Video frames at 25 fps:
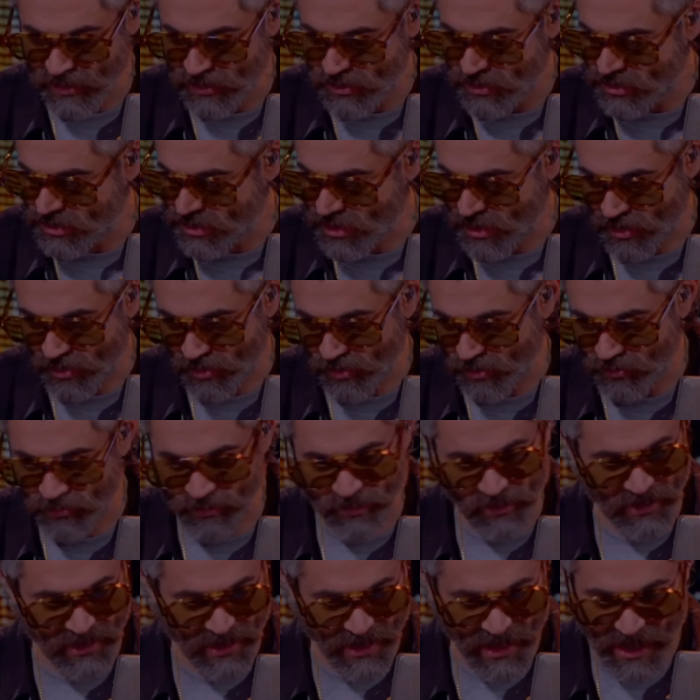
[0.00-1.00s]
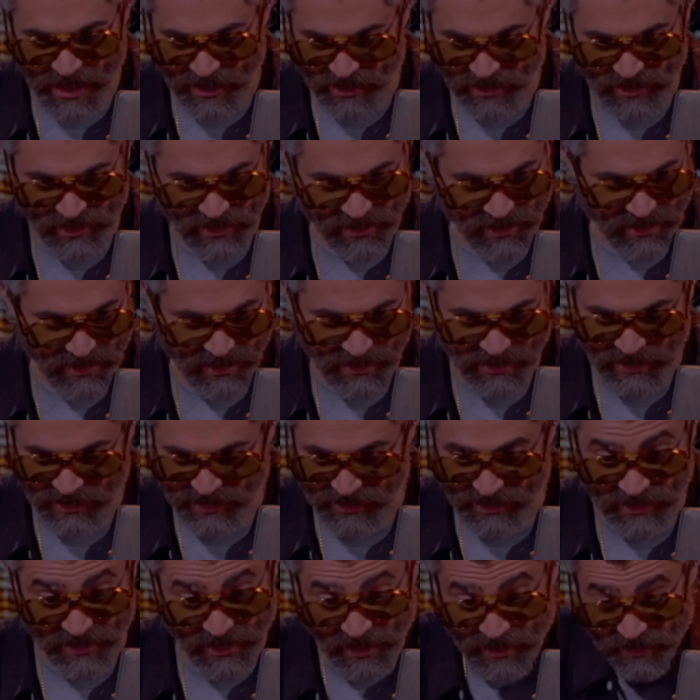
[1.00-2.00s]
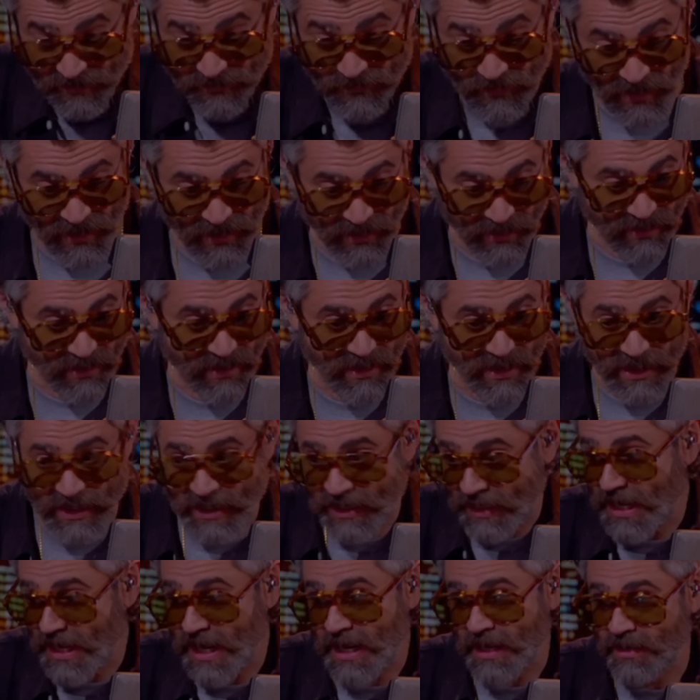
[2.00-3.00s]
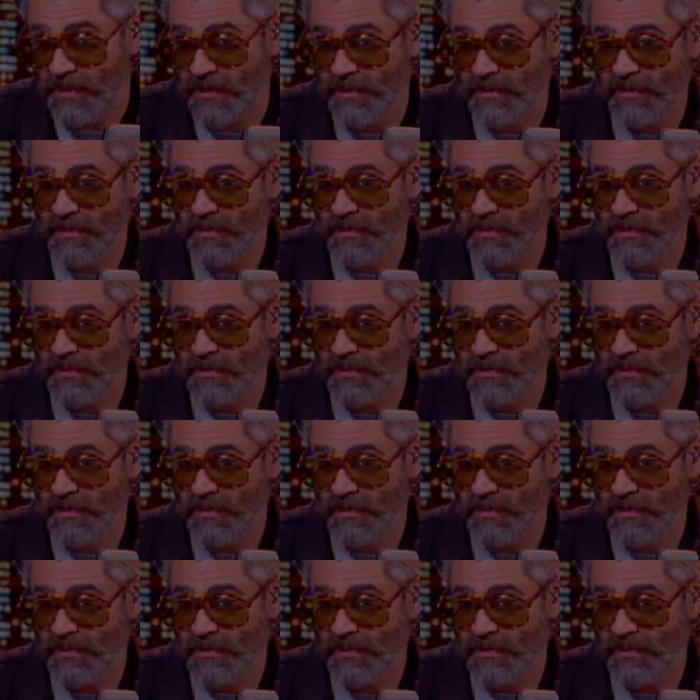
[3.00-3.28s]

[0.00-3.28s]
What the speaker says: So, yes, it's terrifying. And again,